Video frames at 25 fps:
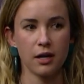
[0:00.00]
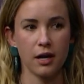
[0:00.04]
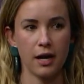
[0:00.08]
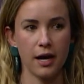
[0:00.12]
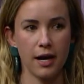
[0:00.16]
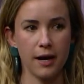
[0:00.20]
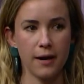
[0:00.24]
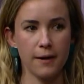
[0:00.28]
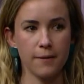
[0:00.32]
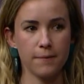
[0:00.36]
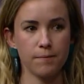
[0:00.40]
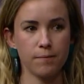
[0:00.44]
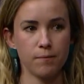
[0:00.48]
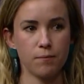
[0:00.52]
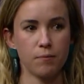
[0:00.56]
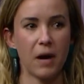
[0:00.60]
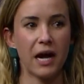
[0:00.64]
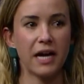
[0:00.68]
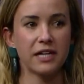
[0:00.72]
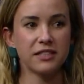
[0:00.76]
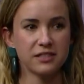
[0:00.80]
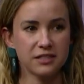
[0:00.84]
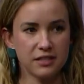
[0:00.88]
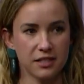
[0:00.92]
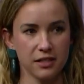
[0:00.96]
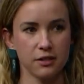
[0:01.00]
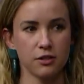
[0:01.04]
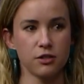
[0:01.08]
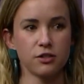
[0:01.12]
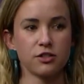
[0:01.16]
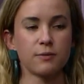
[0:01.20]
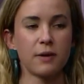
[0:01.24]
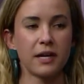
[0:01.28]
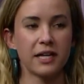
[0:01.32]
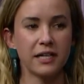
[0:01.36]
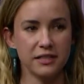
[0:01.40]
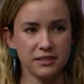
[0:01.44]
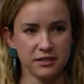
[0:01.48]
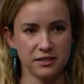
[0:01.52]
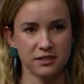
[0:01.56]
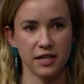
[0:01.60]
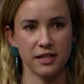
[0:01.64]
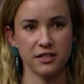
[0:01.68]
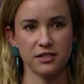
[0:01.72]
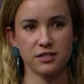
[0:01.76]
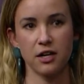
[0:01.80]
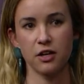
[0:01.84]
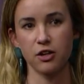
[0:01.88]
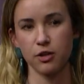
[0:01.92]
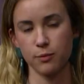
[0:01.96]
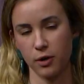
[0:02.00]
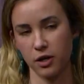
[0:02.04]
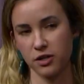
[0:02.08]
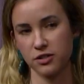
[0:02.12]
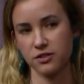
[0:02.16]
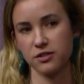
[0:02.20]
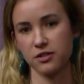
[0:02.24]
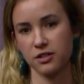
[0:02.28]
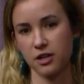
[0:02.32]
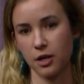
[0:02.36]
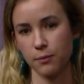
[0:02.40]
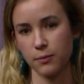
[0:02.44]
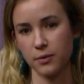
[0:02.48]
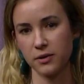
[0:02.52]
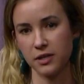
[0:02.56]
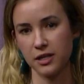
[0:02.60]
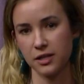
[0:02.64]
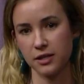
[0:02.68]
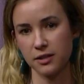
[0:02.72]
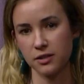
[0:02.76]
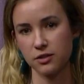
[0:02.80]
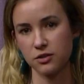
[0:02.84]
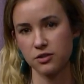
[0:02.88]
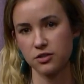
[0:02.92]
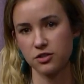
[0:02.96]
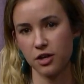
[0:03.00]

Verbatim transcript: um, my skills, my insights to other parts of the company.